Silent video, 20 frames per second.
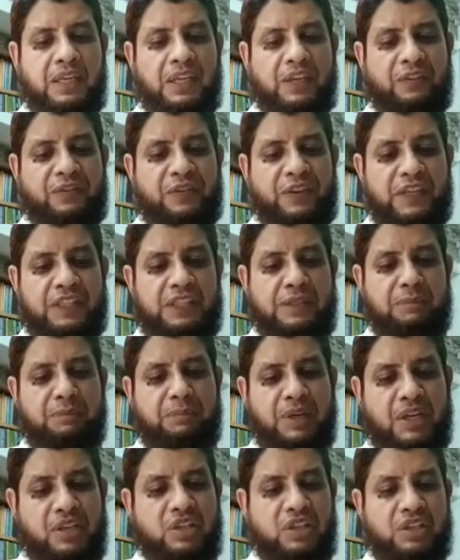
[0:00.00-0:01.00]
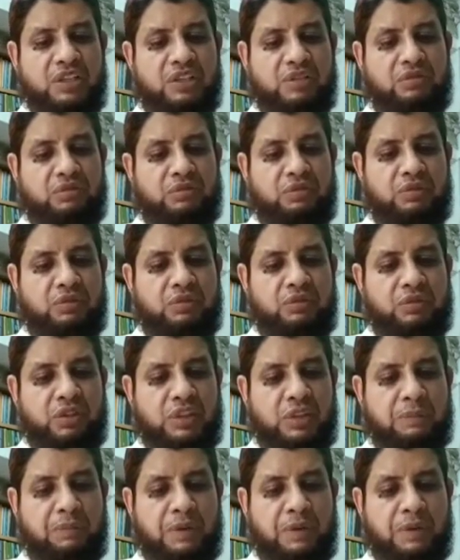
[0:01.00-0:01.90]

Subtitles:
effective measures for the